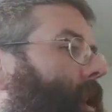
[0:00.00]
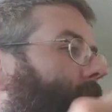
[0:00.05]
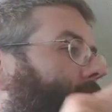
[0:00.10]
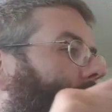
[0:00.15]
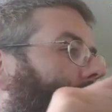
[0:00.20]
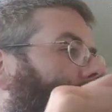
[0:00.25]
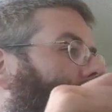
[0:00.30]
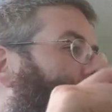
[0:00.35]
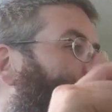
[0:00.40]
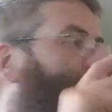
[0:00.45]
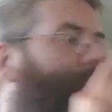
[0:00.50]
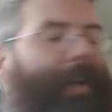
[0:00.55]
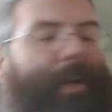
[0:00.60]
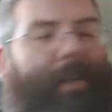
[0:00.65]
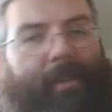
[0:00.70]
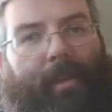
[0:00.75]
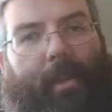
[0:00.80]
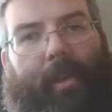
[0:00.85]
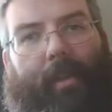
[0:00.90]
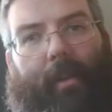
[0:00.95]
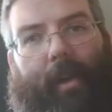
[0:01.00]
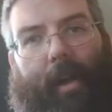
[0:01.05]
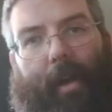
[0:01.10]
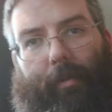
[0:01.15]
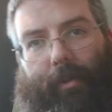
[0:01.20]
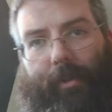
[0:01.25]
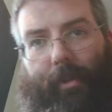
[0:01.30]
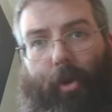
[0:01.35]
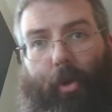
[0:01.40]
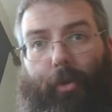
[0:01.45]
And like I said, I
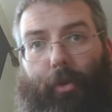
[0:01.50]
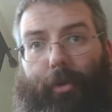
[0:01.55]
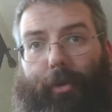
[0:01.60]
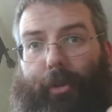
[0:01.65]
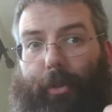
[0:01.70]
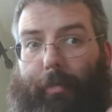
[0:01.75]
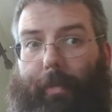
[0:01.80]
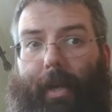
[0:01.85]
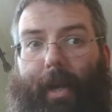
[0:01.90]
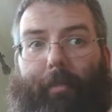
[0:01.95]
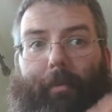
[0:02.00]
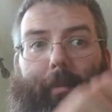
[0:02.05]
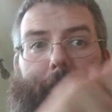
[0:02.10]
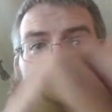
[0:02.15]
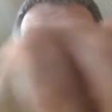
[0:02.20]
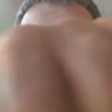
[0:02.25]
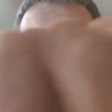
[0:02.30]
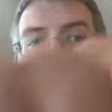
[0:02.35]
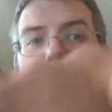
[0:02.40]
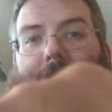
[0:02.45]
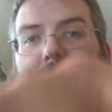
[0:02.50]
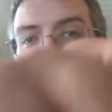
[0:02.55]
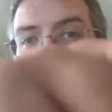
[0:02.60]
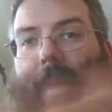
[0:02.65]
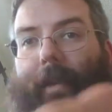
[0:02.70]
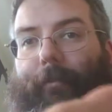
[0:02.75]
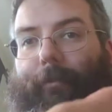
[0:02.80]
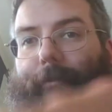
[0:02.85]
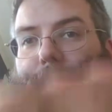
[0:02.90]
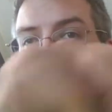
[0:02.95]
was told that you'd be able to buy
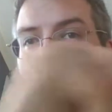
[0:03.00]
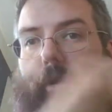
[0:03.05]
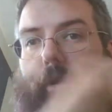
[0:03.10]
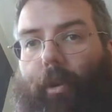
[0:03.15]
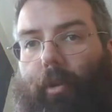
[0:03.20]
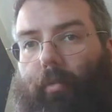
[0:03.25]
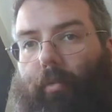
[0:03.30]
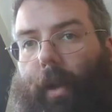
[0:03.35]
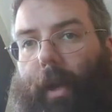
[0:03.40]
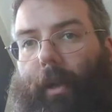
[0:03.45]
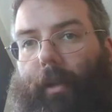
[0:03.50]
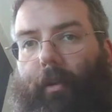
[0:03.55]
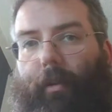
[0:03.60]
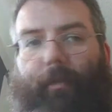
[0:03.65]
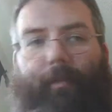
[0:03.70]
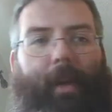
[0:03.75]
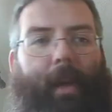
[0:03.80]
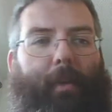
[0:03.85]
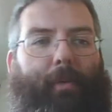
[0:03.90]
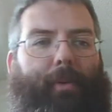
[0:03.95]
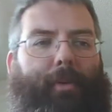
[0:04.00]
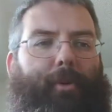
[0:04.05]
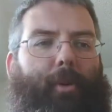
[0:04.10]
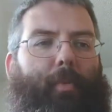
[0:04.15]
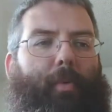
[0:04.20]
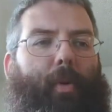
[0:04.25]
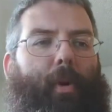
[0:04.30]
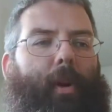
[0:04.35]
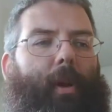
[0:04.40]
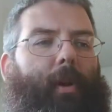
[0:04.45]
that for your regular Vanquish
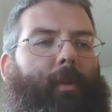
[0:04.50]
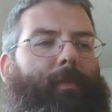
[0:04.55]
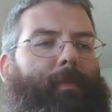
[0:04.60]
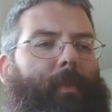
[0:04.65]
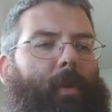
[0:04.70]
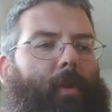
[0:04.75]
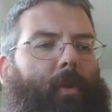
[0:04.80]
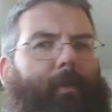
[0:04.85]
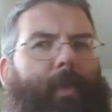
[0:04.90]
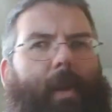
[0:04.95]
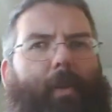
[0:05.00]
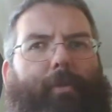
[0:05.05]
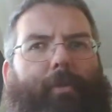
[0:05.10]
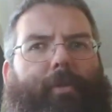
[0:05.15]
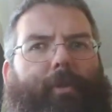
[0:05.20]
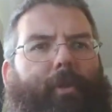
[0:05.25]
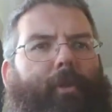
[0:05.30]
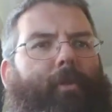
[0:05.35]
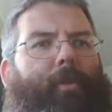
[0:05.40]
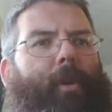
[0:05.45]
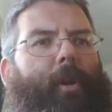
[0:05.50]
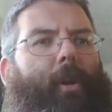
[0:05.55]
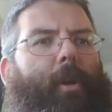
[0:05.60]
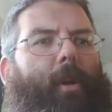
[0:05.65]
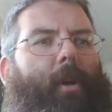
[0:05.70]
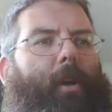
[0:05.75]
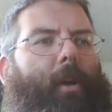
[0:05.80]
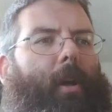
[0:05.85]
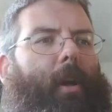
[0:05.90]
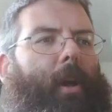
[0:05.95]
2.0 or Vanquish 2
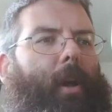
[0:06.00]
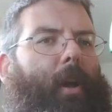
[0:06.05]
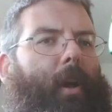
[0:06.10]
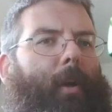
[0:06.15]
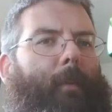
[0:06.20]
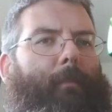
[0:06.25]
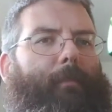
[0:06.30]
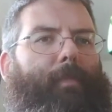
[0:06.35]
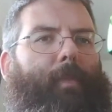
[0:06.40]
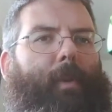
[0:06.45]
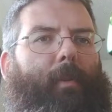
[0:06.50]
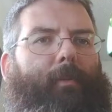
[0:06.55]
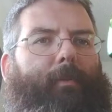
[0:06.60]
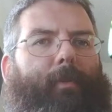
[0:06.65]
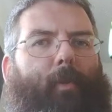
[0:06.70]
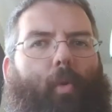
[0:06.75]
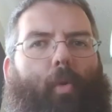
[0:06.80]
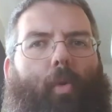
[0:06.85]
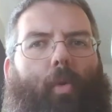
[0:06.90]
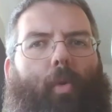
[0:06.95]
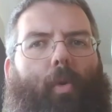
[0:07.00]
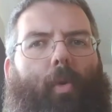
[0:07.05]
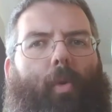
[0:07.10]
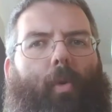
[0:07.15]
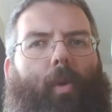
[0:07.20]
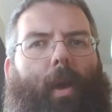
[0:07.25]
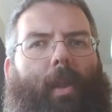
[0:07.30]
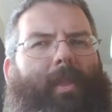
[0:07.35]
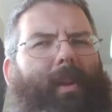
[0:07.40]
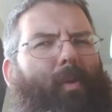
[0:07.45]

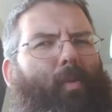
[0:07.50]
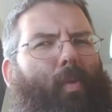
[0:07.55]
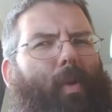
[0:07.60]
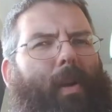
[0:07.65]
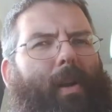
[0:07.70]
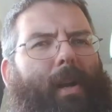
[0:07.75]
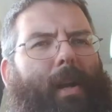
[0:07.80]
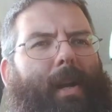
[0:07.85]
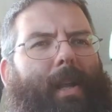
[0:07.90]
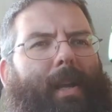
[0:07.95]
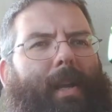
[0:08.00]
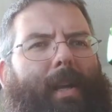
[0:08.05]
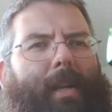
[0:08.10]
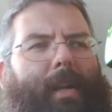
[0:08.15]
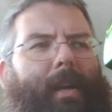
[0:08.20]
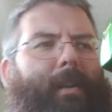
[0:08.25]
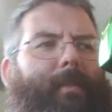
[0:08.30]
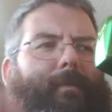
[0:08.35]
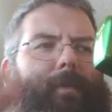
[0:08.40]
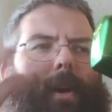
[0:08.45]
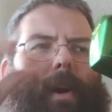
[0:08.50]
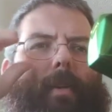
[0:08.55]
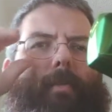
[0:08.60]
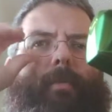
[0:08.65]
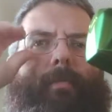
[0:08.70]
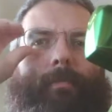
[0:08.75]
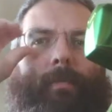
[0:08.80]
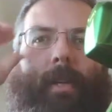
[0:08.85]
for, I think, $199.95.